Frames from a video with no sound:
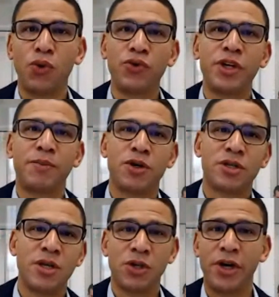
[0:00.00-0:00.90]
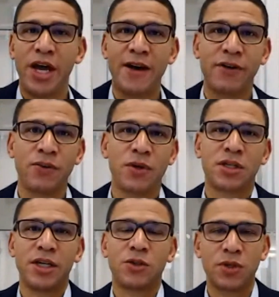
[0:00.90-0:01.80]
only person that was on
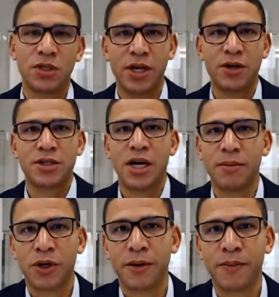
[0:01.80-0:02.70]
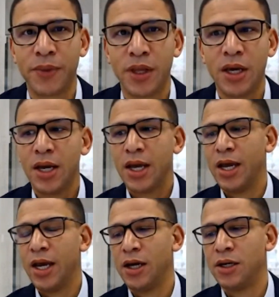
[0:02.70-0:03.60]
everyone's list was Leonard Steinberg.
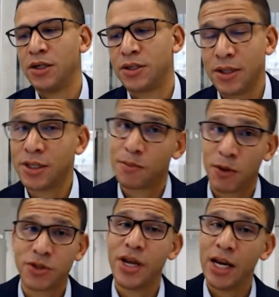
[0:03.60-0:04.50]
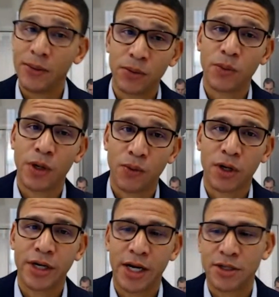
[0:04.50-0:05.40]
And this is a person anyone would want to
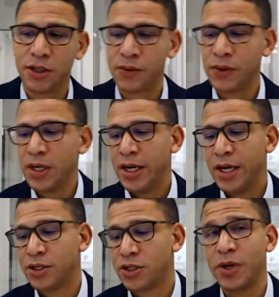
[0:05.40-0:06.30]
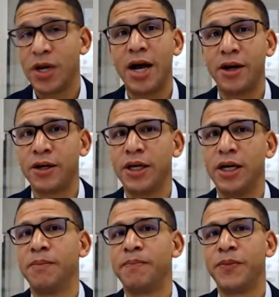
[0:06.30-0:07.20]
work next to. And so we hired
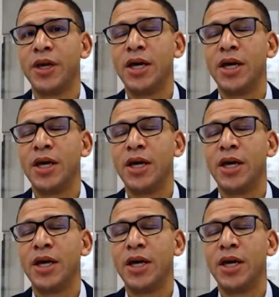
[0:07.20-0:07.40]
him.